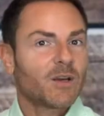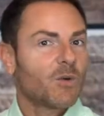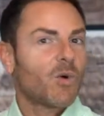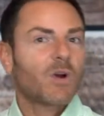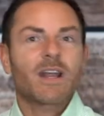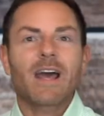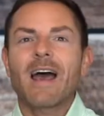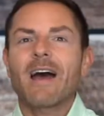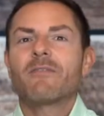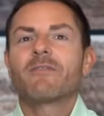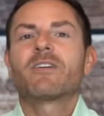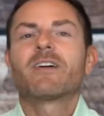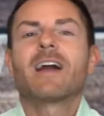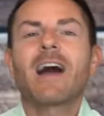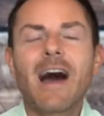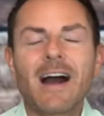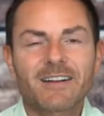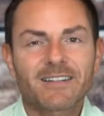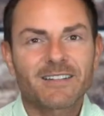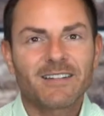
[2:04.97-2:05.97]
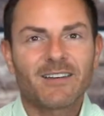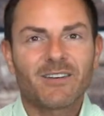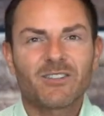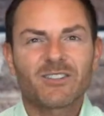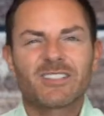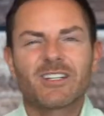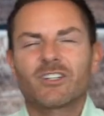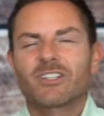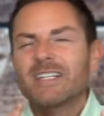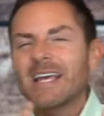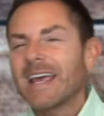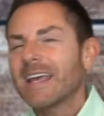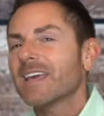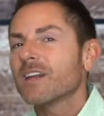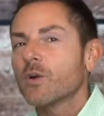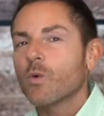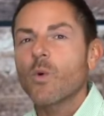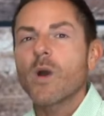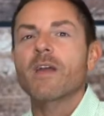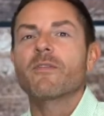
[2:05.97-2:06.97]
They want to have cocktails. They're
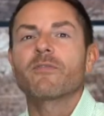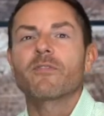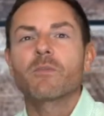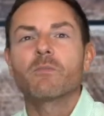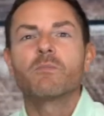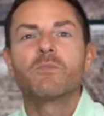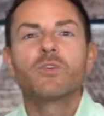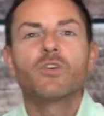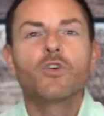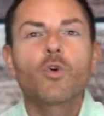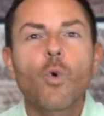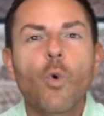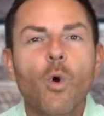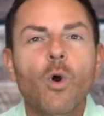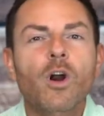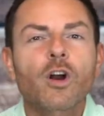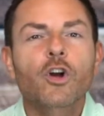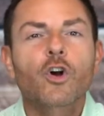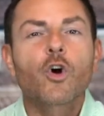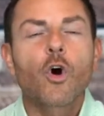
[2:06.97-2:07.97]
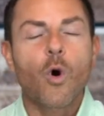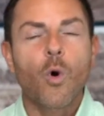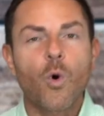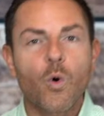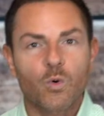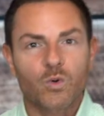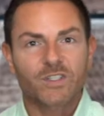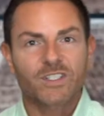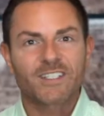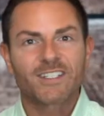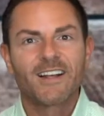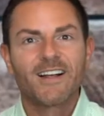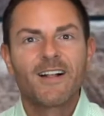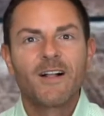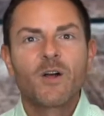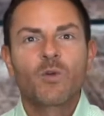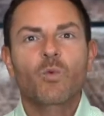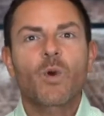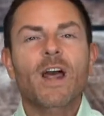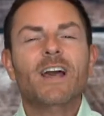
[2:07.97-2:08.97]
taking away from your goals,
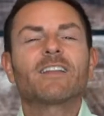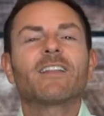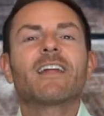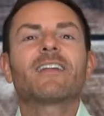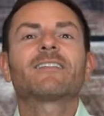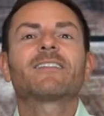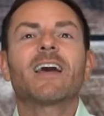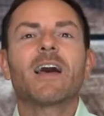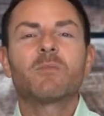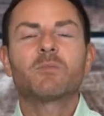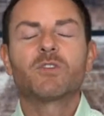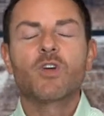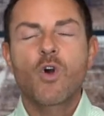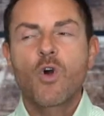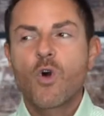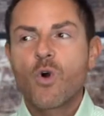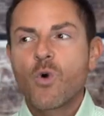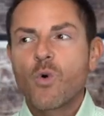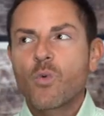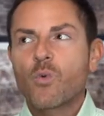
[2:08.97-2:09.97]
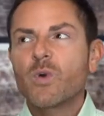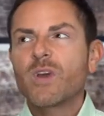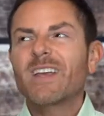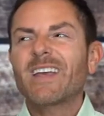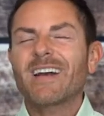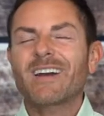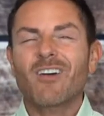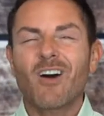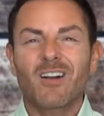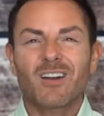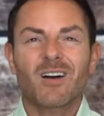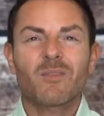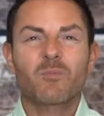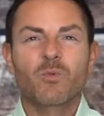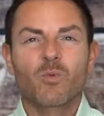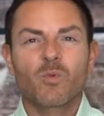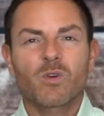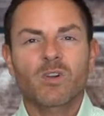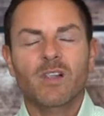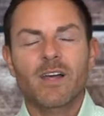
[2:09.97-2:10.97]
right? A lot of times we get caught
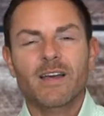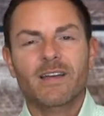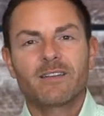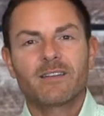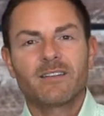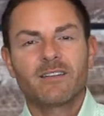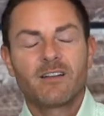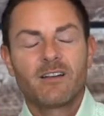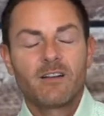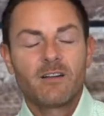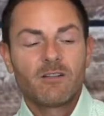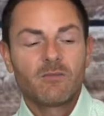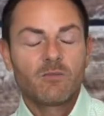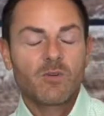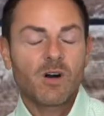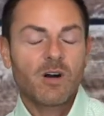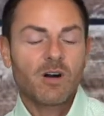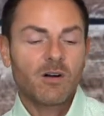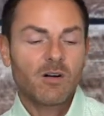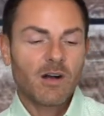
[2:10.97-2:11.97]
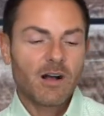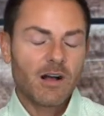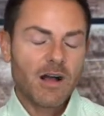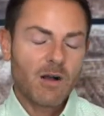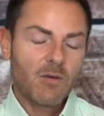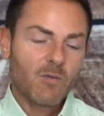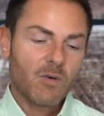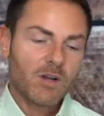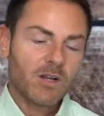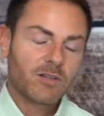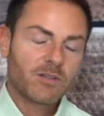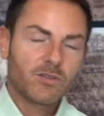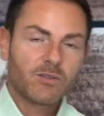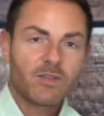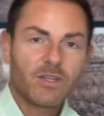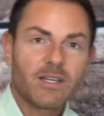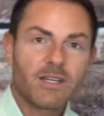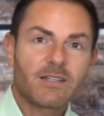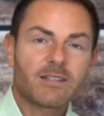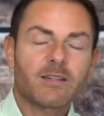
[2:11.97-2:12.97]
up and we're like, well, I want to do
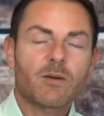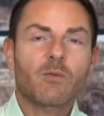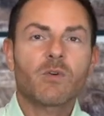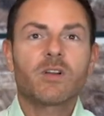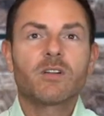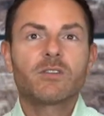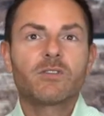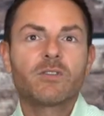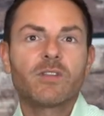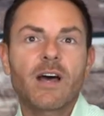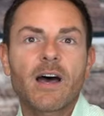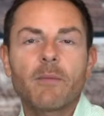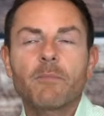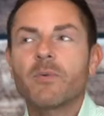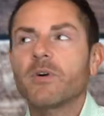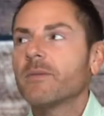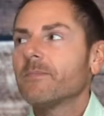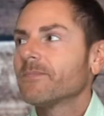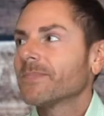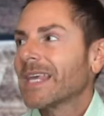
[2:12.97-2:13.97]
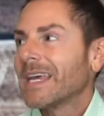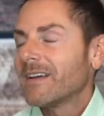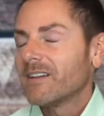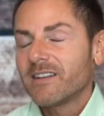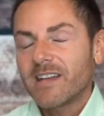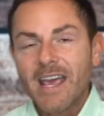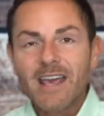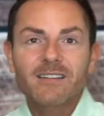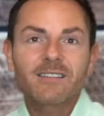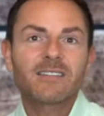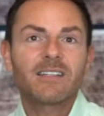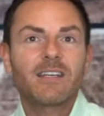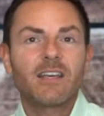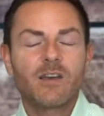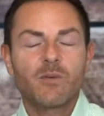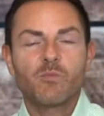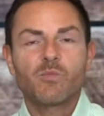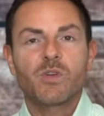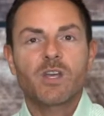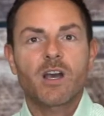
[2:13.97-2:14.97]
this, I want to do that, but Nancy
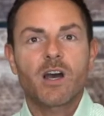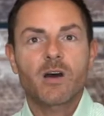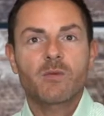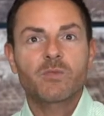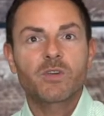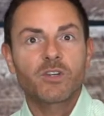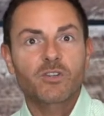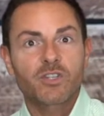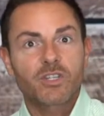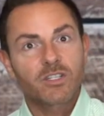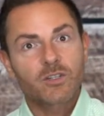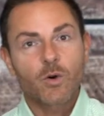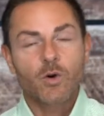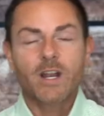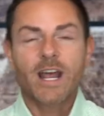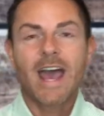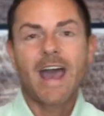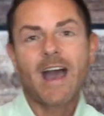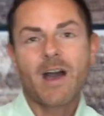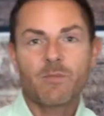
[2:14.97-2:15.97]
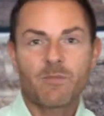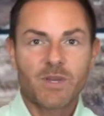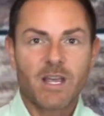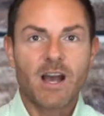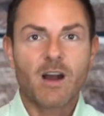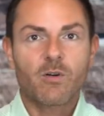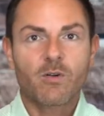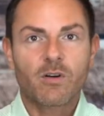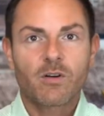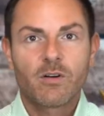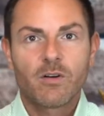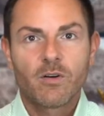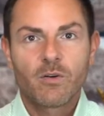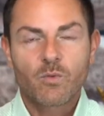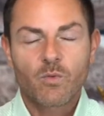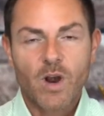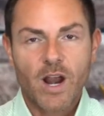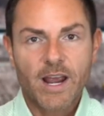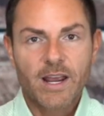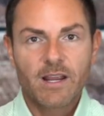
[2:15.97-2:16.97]
hit me up, you know, she's going to happy hour,
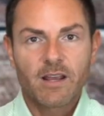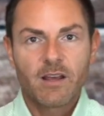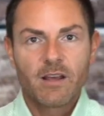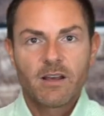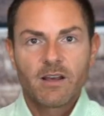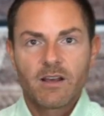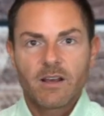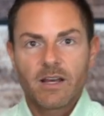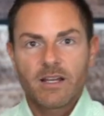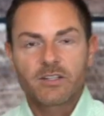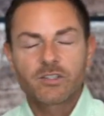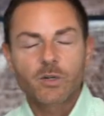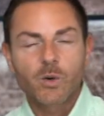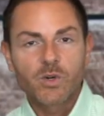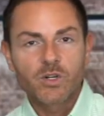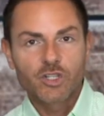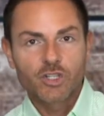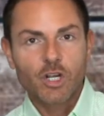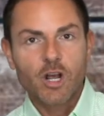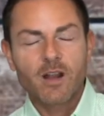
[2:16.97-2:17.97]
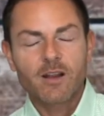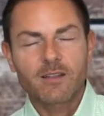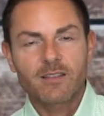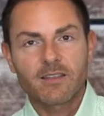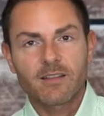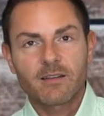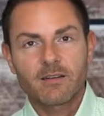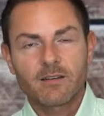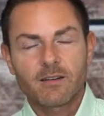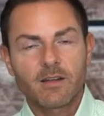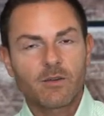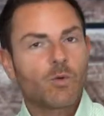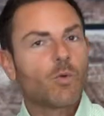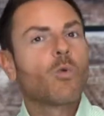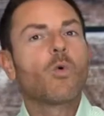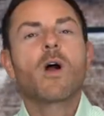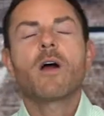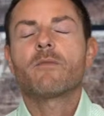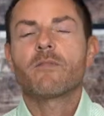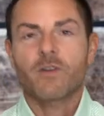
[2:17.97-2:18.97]
right? And so is Jonathan and
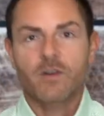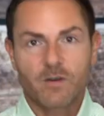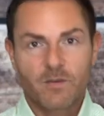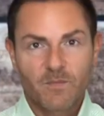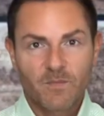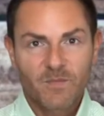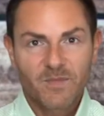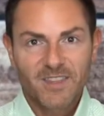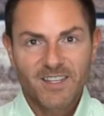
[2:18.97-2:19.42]
whoever.